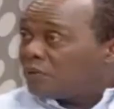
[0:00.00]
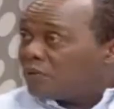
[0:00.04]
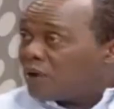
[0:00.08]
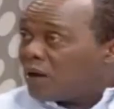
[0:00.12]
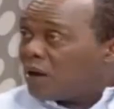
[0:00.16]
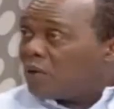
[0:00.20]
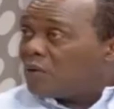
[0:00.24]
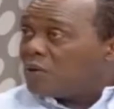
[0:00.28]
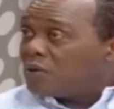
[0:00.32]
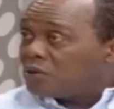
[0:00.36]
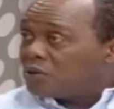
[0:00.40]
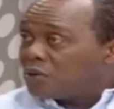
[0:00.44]
of
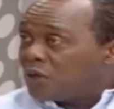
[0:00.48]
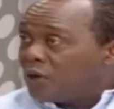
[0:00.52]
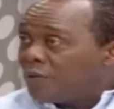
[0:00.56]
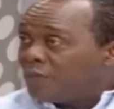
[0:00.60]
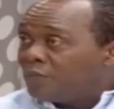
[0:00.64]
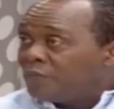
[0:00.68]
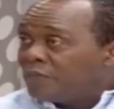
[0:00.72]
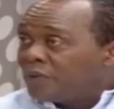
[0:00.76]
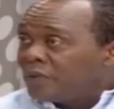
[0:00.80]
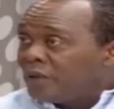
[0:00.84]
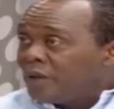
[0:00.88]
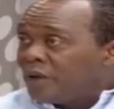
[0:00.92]
hours.
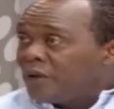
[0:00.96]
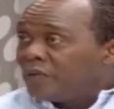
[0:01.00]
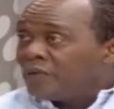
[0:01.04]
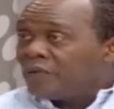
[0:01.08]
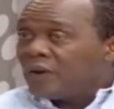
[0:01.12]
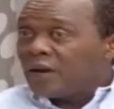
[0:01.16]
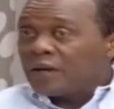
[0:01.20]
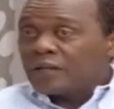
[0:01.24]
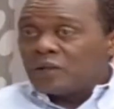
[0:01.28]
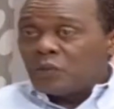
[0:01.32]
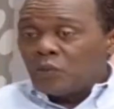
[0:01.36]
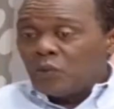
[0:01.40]
In
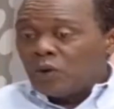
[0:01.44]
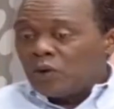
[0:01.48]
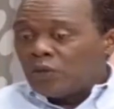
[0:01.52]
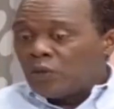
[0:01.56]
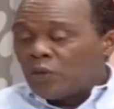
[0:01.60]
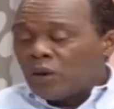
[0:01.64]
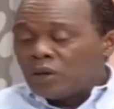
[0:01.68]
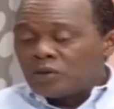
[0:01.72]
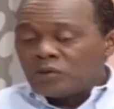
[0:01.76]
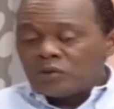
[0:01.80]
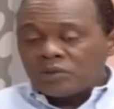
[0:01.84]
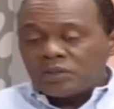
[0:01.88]
fact, we were
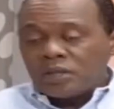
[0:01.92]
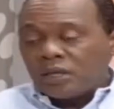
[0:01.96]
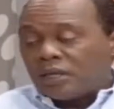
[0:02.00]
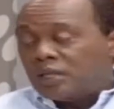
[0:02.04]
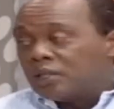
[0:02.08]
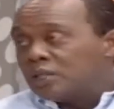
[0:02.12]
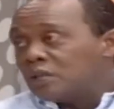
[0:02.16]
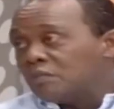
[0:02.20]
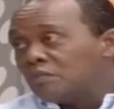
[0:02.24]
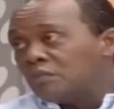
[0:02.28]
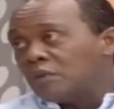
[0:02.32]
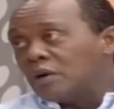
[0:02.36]
the ones who said,
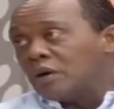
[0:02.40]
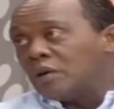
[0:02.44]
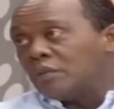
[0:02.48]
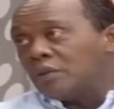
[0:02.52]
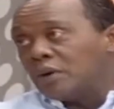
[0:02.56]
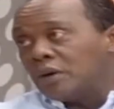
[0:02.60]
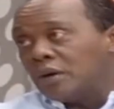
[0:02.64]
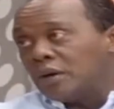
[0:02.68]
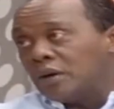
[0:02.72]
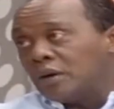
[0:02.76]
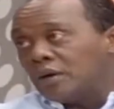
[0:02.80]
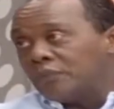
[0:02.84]
listen,
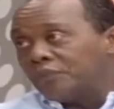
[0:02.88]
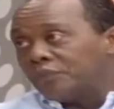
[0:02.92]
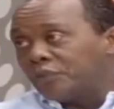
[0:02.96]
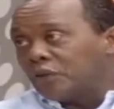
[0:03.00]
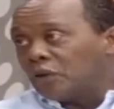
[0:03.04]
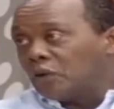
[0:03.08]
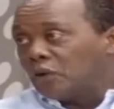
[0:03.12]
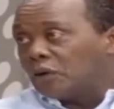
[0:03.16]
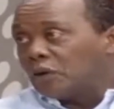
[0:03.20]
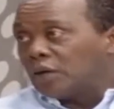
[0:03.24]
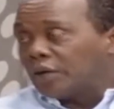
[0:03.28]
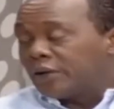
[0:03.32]
Bob,
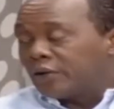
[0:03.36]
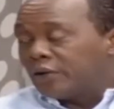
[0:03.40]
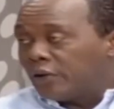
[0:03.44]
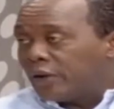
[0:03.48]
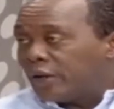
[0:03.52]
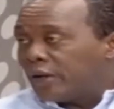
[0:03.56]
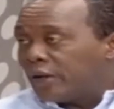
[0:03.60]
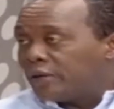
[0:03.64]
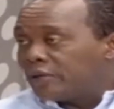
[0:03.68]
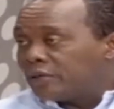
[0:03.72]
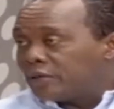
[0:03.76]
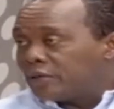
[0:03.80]
you look like you're
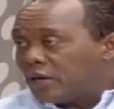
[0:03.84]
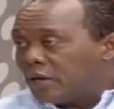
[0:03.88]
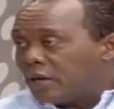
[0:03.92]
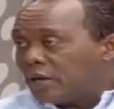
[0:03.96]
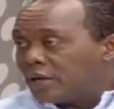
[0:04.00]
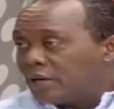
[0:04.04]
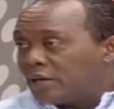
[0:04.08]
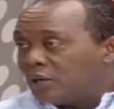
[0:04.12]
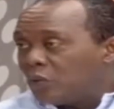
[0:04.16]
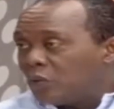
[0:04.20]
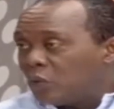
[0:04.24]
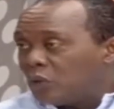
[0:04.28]
getting
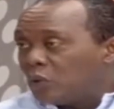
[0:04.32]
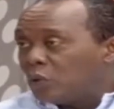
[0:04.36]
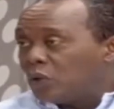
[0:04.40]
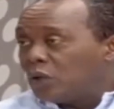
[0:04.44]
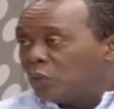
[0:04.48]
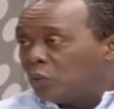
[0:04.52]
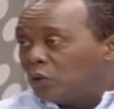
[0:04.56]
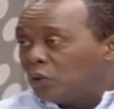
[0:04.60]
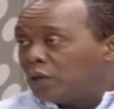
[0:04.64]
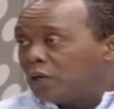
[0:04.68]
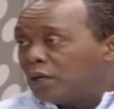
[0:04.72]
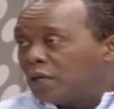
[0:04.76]
tired. We'll
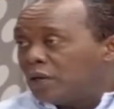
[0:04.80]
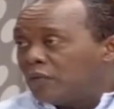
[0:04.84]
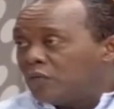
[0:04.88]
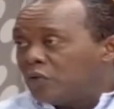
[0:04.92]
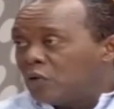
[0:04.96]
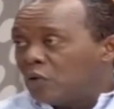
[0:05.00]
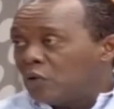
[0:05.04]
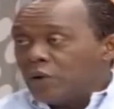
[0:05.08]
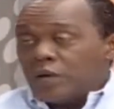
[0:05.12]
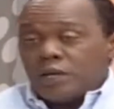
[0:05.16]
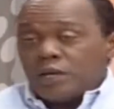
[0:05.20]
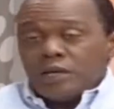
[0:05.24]

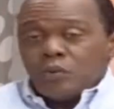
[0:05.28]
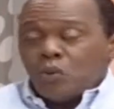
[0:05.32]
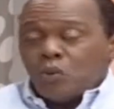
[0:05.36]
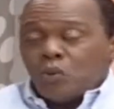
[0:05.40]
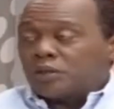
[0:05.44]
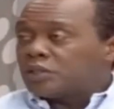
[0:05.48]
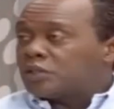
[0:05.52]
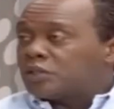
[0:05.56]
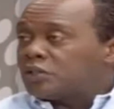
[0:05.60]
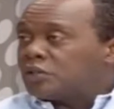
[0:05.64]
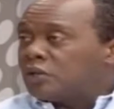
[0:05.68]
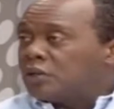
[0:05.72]
leave you. He didn't
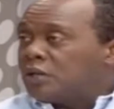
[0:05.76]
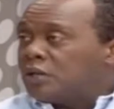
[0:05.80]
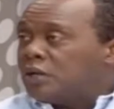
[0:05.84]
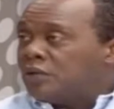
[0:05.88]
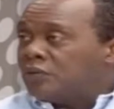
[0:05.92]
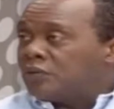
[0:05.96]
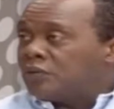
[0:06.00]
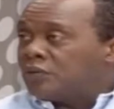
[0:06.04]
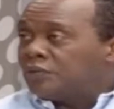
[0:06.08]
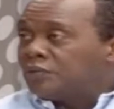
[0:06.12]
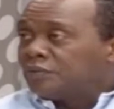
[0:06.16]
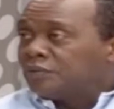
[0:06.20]
want us to
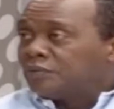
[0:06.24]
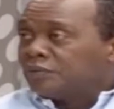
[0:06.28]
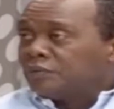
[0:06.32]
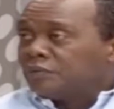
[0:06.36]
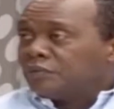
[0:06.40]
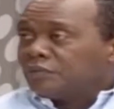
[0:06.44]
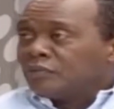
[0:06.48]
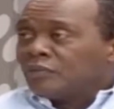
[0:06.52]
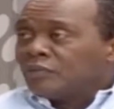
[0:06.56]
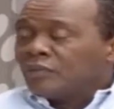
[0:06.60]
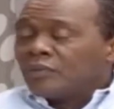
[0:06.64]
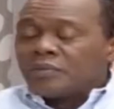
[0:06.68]
leave.
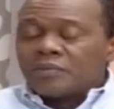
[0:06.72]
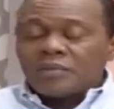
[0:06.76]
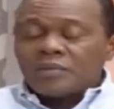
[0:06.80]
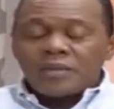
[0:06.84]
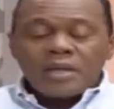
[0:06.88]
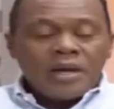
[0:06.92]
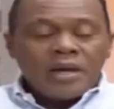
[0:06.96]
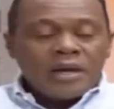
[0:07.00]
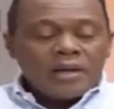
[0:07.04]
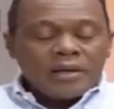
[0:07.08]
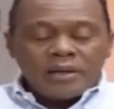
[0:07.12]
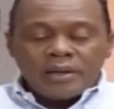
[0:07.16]

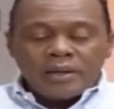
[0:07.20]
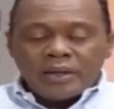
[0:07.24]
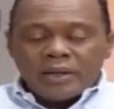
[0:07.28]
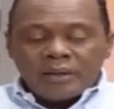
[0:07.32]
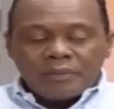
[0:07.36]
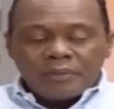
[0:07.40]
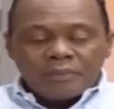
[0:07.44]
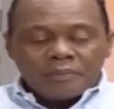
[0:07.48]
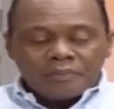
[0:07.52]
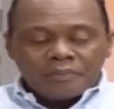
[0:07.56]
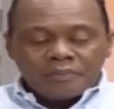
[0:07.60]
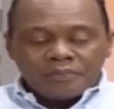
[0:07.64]

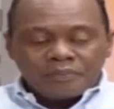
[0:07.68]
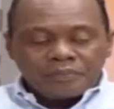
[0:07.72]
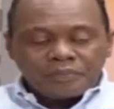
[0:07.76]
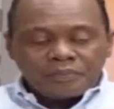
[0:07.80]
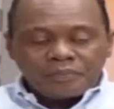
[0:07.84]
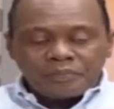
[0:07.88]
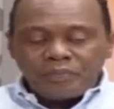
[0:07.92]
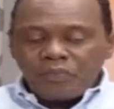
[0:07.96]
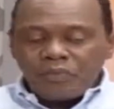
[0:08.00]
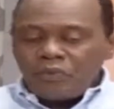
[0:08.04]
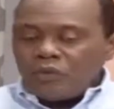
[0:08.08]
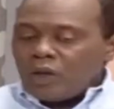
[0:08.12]
And
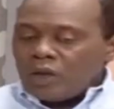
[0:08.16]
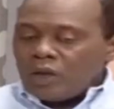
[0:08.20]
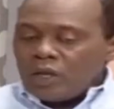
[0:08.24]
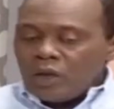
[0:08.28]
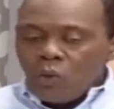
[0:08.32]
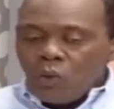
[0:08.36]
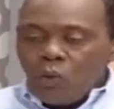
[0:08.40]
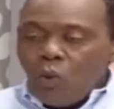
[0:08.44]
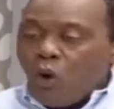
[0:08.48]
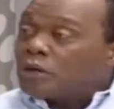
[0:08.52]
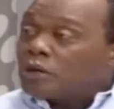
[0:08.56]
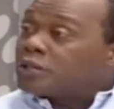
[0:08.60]

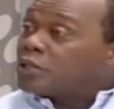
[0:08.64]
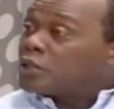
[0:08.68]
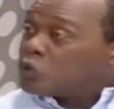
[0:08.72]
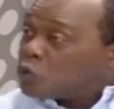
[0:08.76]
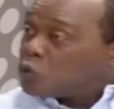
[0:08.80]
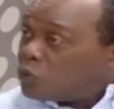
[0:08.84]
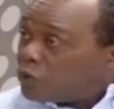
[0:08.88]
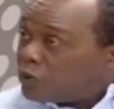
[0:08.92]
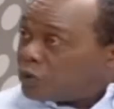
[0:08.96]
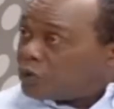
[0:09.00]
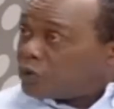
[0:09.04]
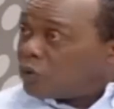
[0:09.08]
he walked
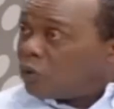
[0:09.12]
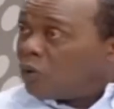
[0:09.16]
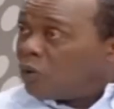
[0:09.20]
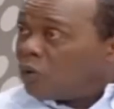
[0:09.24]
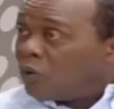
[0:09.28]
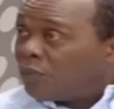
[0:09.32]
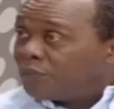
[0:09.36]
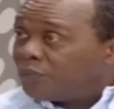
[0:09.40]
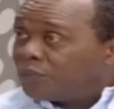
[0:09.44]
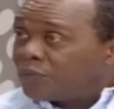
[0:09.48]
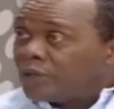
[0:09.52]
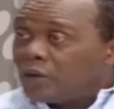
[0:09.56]
us to the
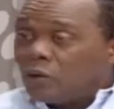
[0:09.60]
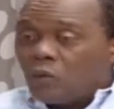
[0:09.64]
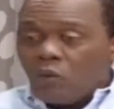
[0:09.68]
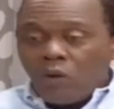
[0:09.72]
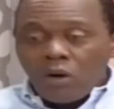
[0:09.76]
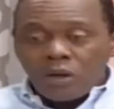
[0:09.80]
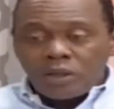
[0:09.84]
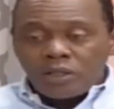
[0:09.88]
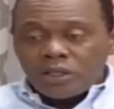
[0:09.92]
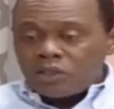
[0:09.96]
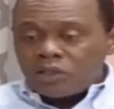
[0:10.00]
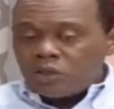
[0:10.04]
door. He
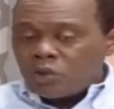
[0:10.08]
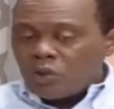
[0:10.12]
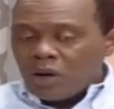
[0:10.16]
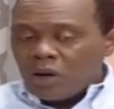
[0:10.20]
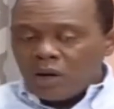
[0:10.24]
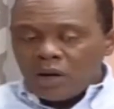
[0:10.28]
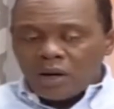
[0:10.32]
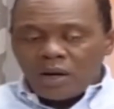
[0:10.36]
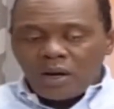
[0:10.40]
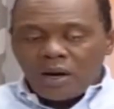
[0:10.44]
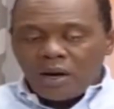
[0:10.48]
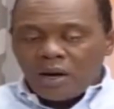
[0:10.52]
walked us to
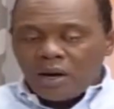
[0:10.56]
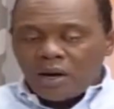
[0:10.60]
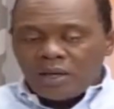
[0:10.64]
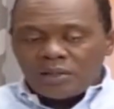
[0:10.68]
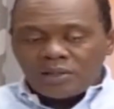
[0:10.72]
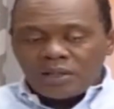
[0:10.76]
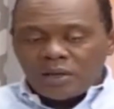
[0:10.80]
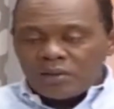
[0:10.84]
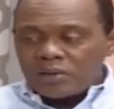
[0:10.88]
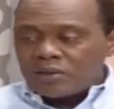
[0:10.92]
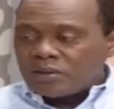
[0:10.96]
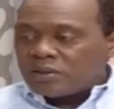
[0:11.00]
our
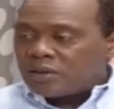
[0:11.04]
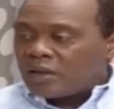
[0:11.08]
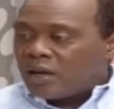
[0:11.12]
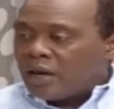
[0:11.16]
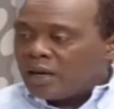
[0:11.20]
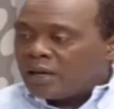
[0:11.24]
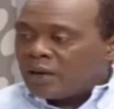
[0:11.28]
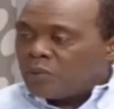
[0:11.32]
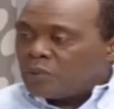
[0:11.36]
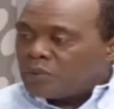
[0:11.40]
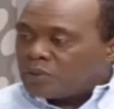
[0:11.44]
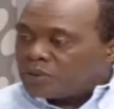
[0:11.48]
cars
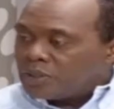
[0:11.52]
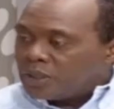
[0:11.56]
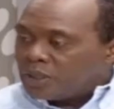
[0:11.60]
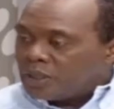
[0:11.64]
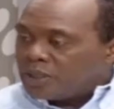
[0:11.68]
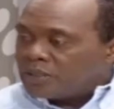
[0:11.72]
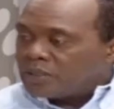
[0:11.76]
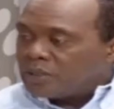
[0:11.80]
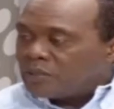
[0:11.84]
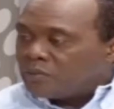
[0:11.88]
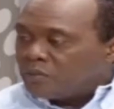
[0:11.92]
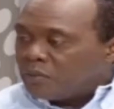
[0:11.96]
outside, and we
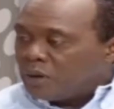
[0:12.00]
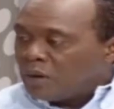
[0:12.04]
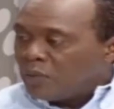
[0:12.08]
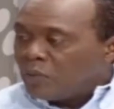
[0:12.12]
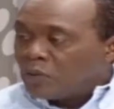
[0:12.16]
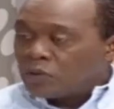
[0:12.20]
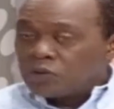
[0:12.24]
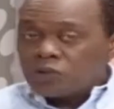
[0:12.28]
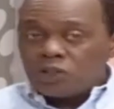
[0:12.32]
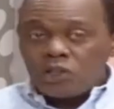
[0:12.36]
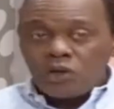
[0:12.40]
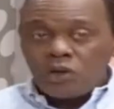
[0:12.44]
said, listen,
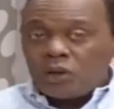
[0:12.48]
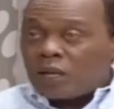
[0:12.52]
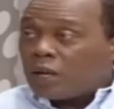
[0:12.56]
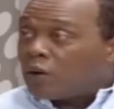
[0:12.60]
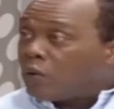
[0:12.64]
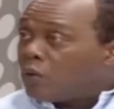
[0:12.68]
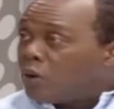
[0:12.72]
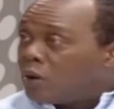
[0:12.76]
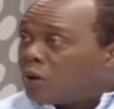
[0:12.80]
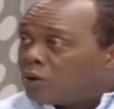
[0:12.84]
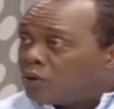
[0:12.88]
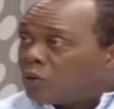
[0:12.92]
Bob, we'll see you
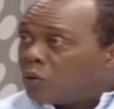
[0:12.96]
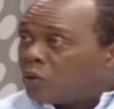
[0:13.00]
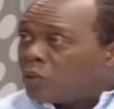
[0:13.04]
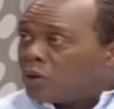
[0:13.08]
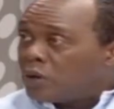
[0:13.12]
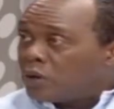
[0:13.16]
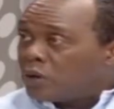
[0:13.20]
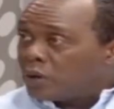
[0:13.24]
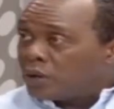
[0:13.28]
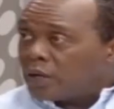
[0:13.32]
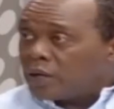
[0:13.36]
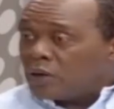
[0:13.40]
later on in the
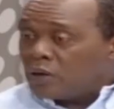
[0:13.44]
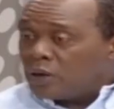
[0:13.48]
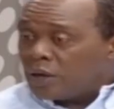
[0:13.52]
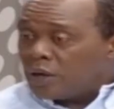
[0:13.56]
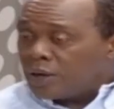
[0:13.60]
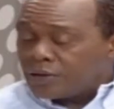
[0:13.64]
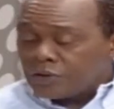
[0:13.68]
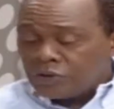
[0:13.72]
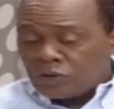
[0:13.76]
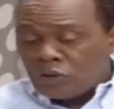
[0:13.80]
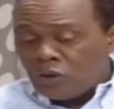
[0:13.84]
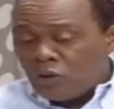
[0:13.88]
week. Okay, you
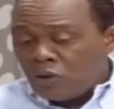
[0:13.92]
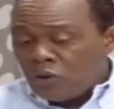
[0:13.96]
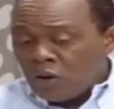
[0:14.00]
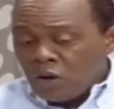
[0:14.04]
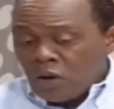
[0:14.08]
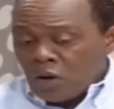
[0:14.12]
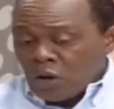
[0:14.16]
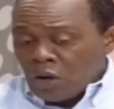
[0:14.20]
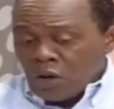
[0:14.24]
let us know,